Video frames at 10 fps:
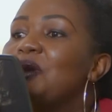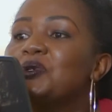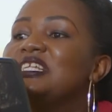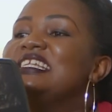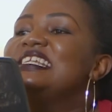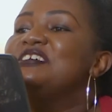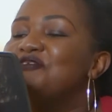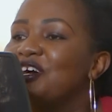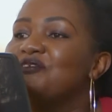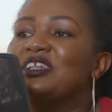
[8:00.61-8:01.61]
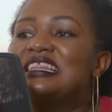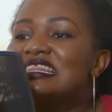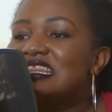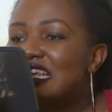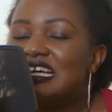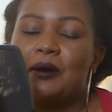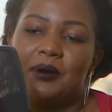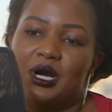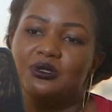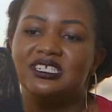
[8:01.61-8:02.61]
I would never even think
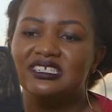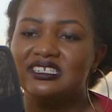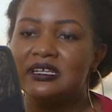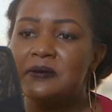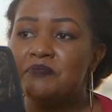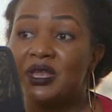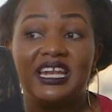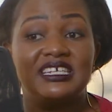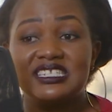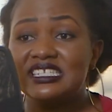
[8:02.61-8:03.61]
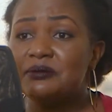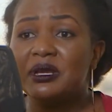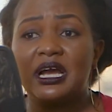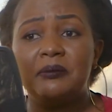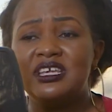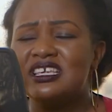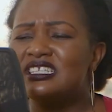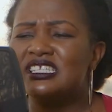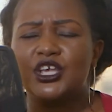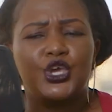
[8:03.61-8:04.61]
about it. And I started becoming
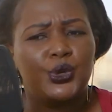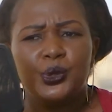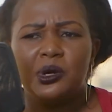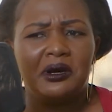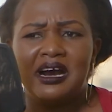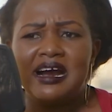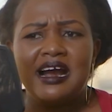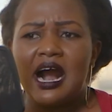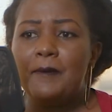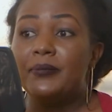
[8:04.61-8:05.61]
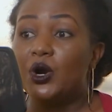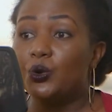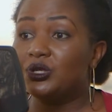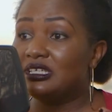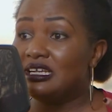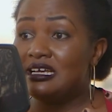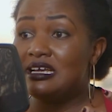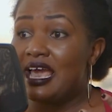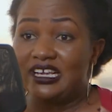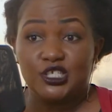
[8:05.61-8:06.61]
insecure about
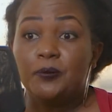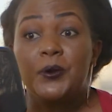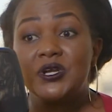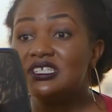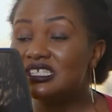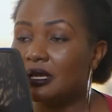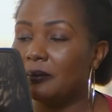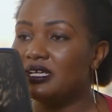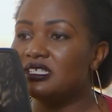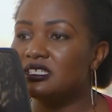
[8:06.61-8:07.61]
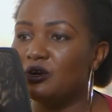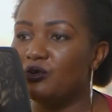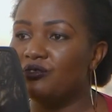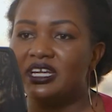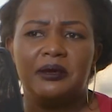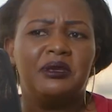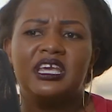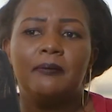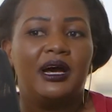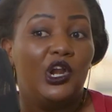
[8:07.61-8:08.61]
expressing myself, and I
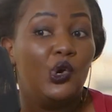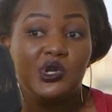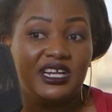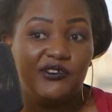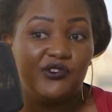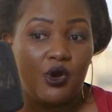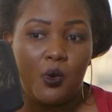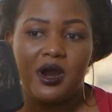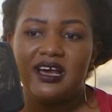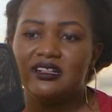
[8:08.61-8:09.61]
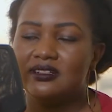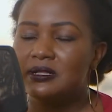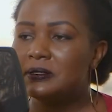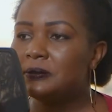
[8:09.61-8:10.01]
became a loner for a while.